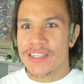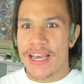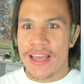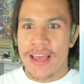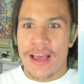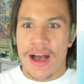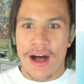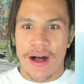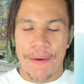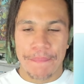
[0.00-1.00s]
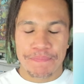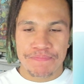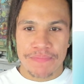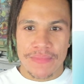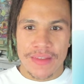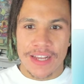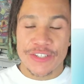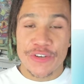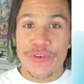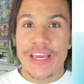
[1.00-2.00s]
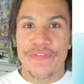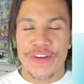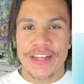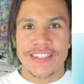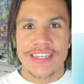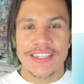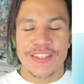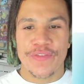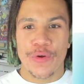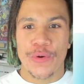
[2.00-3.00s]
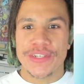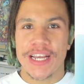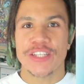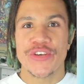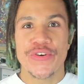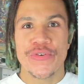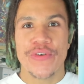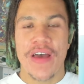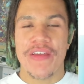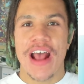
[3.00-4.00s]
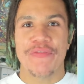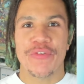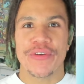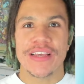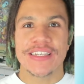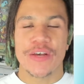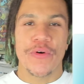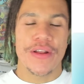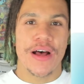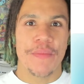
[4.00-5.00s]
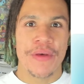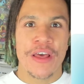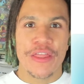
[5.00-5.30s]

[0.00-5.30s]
like Azuki, for instance, the floor was like 2, and then after release, it went up.